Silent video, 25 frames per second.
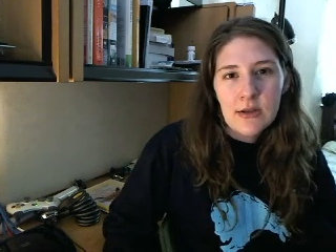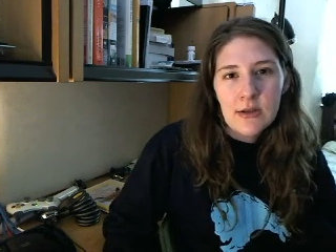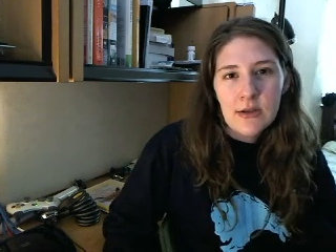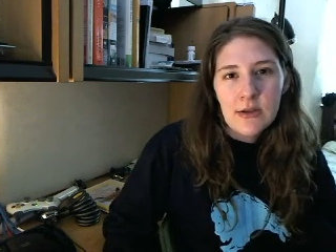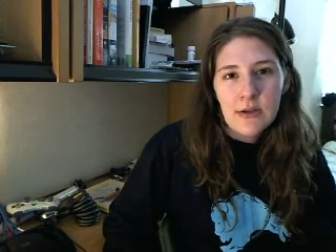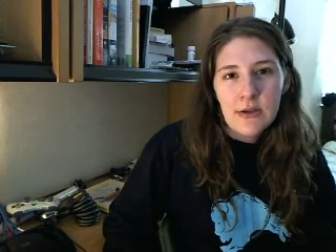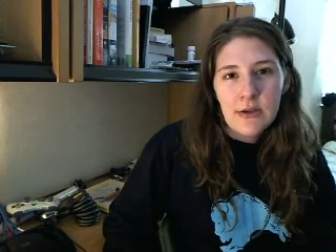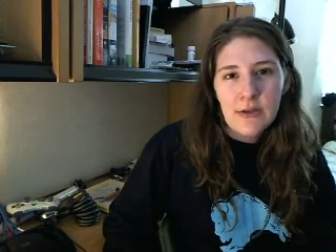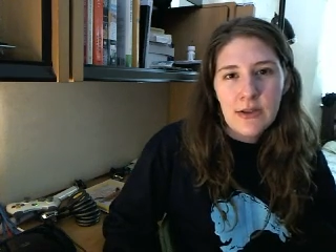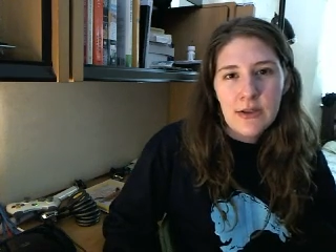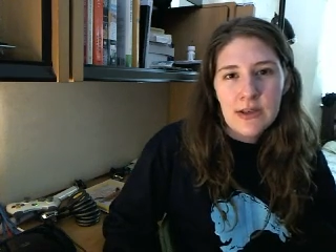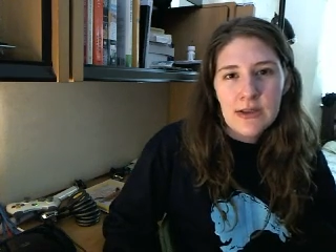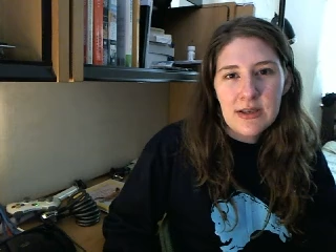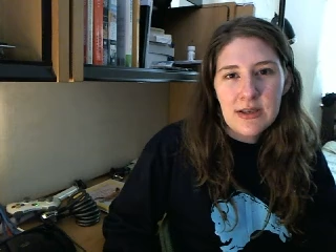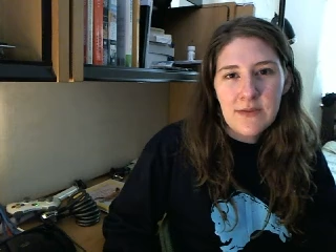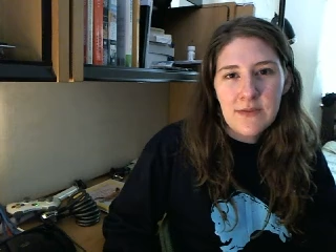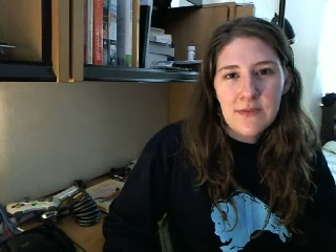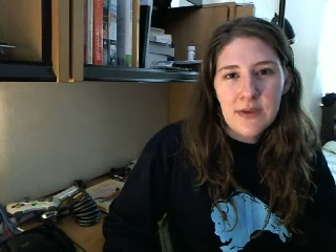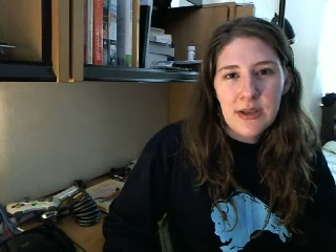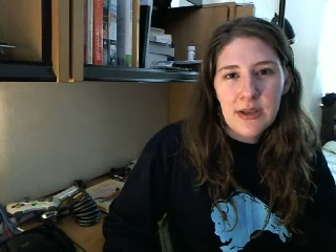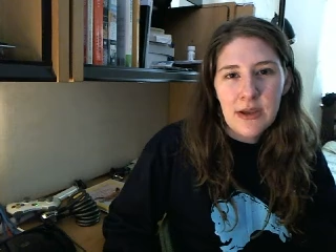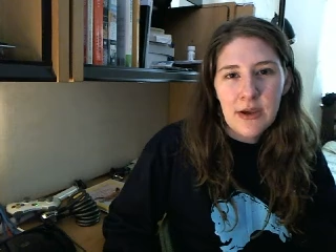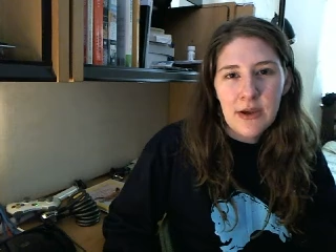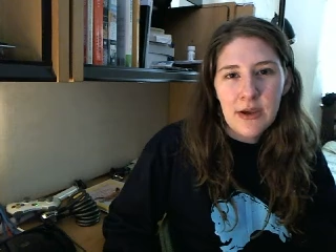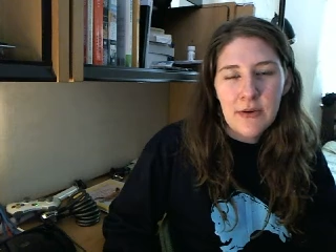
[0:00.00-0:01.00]
So this
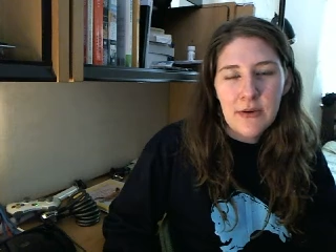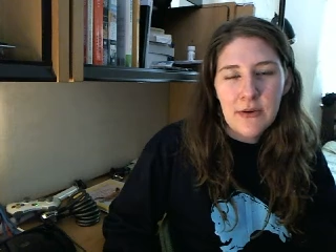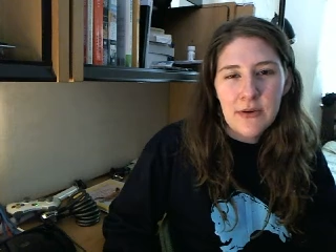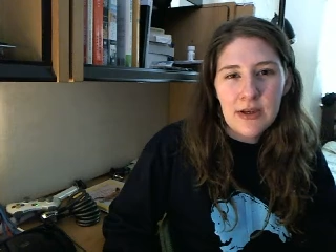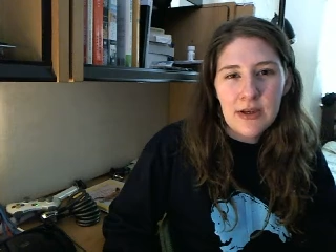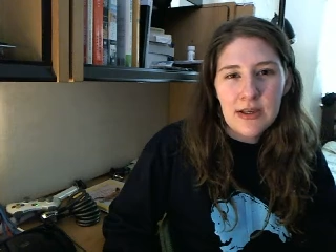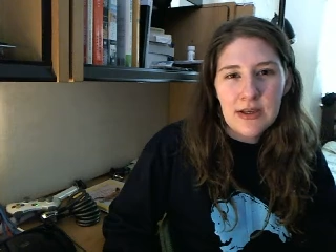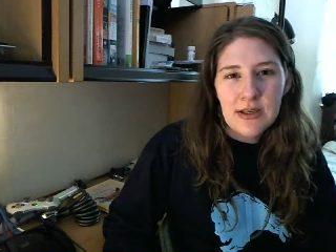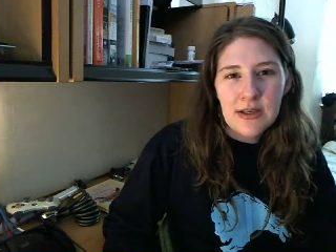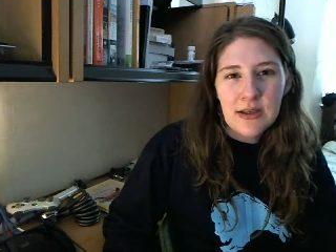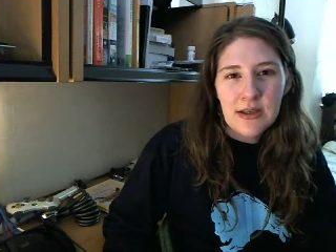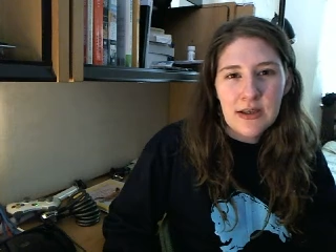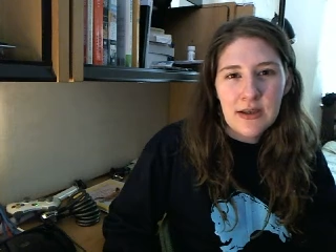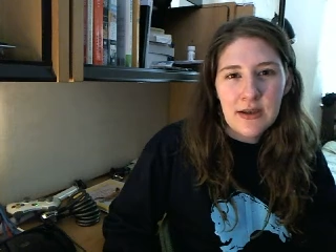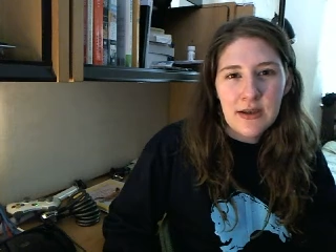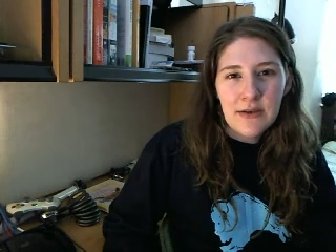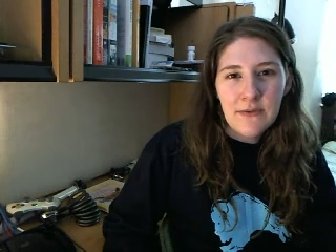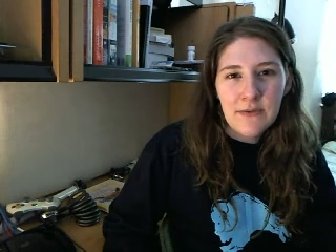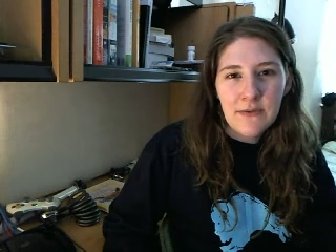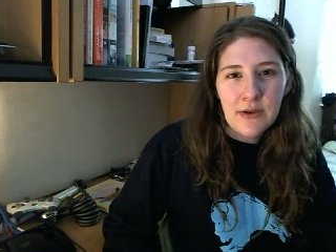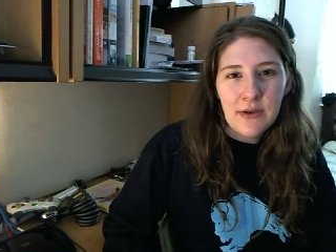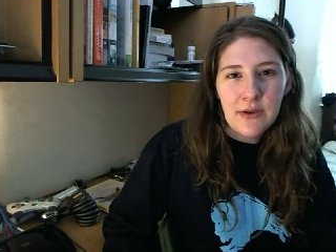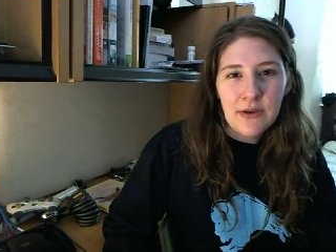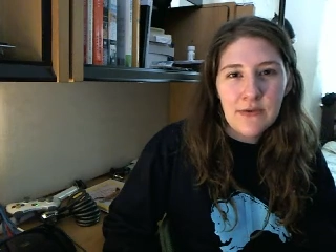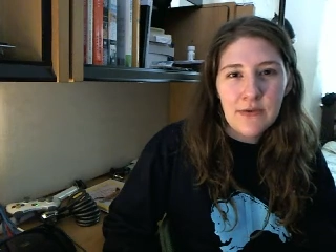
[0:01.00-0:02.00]
video is
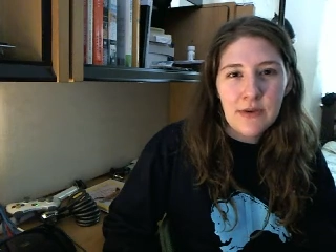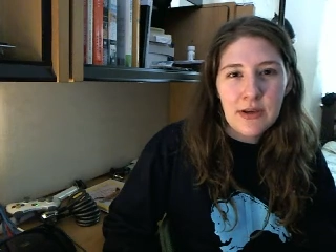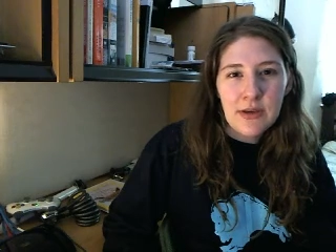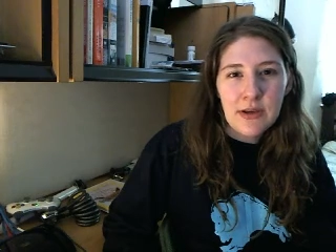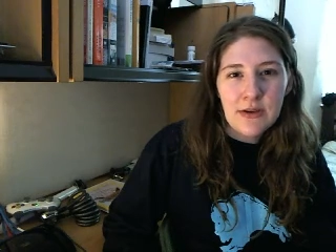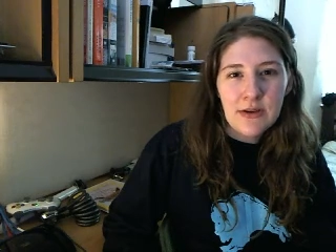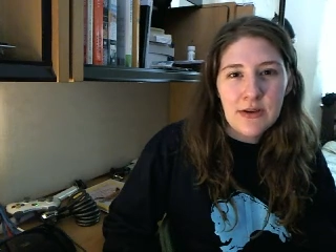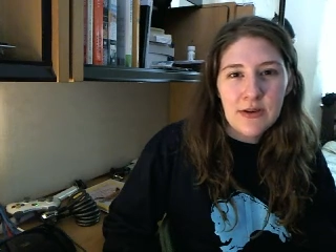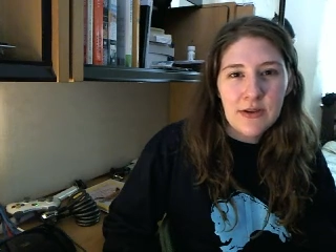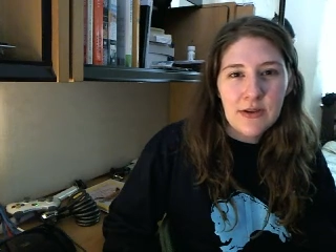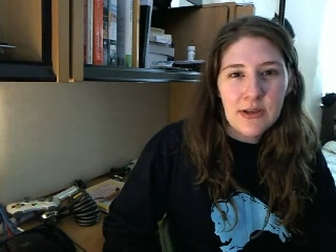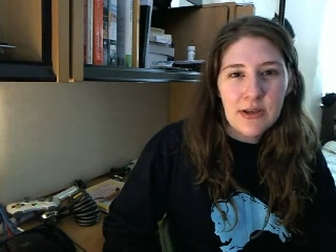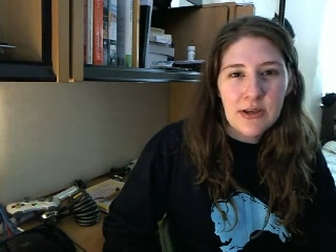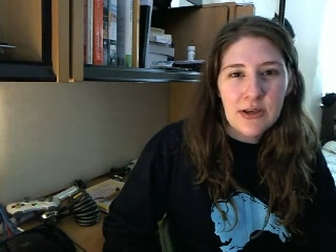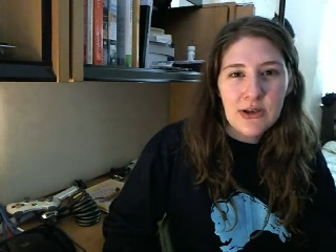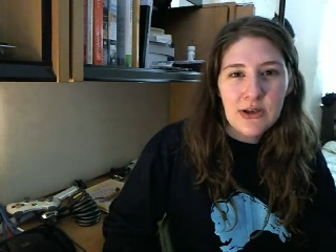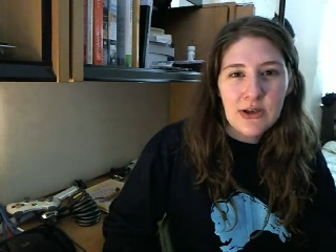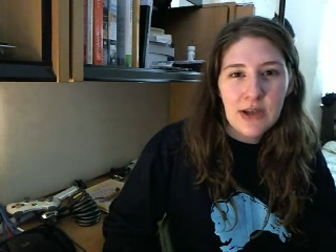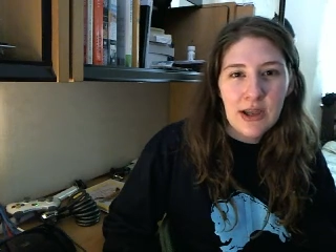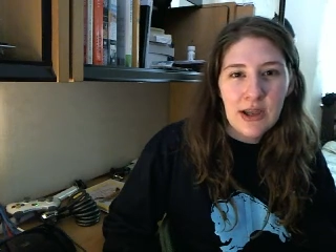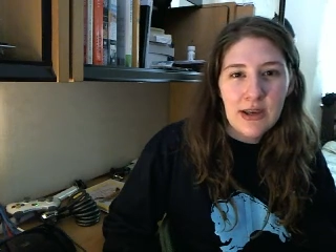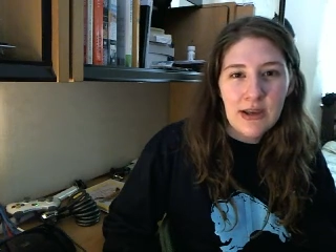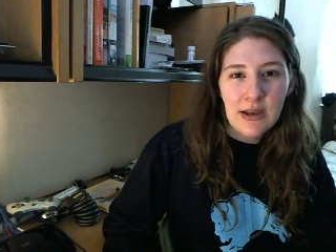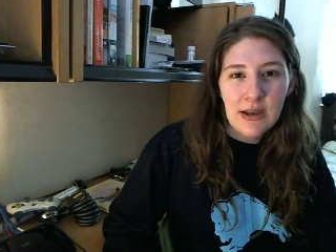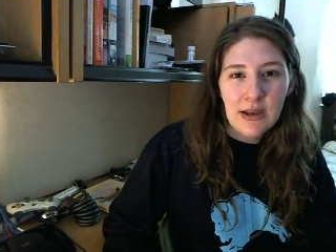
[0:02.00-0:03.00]
a fundraiser that
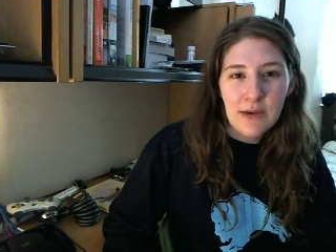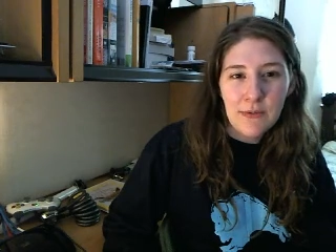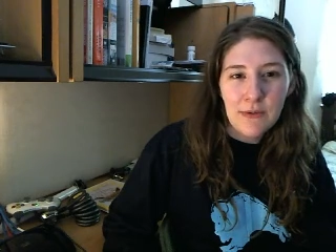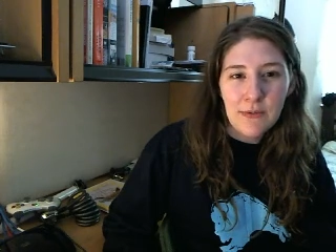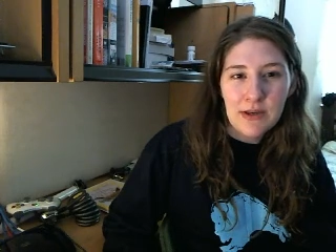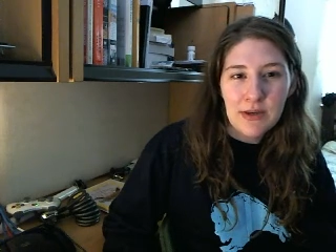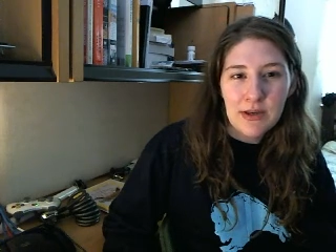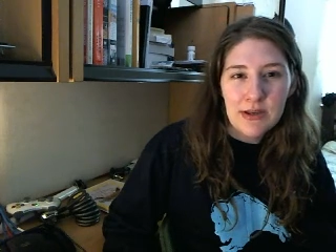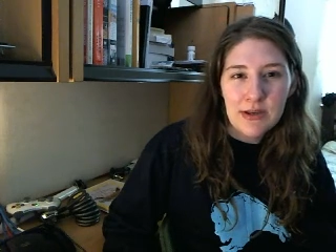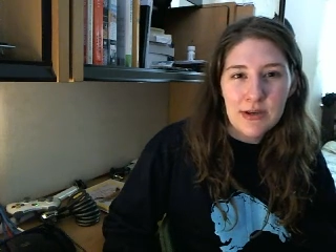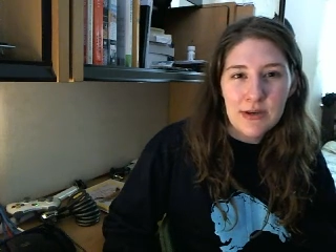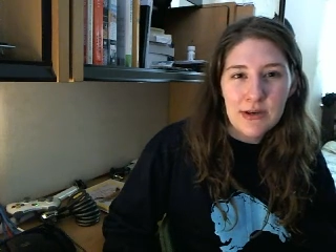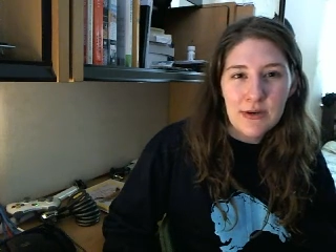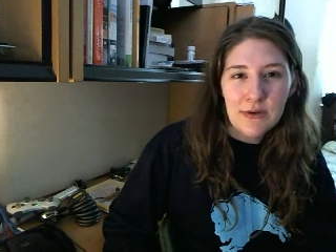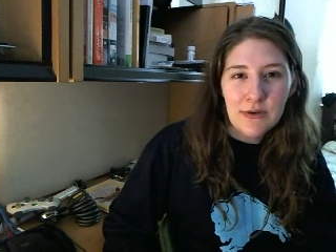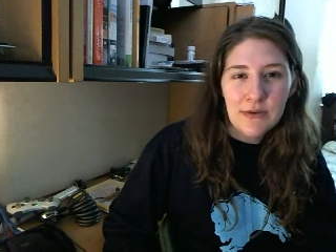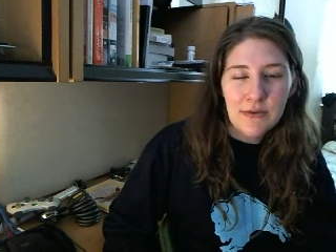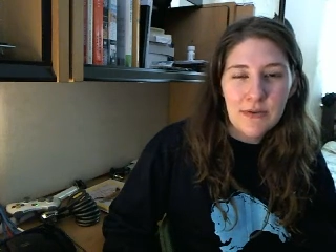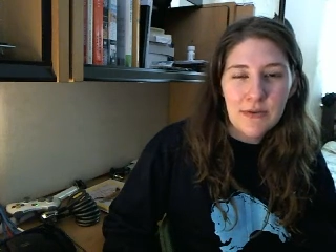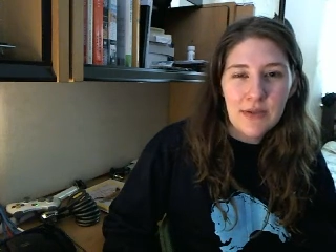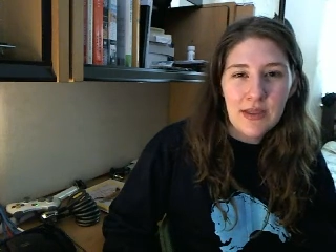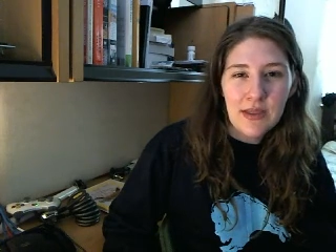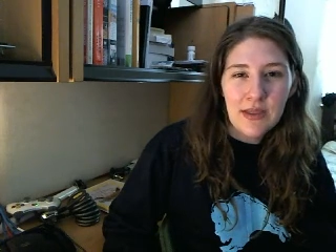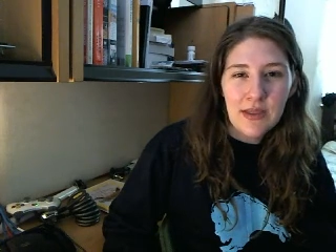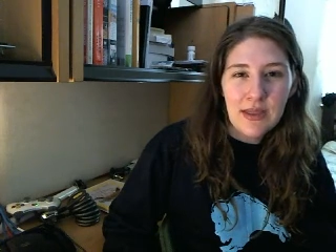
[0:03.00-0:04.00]
Chad and I went
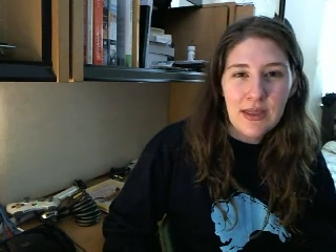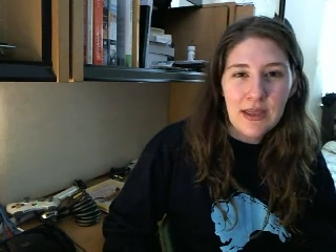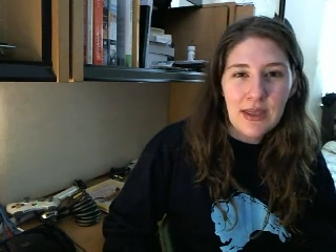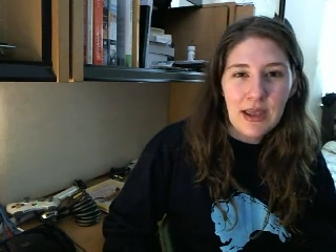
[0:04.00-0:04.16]
to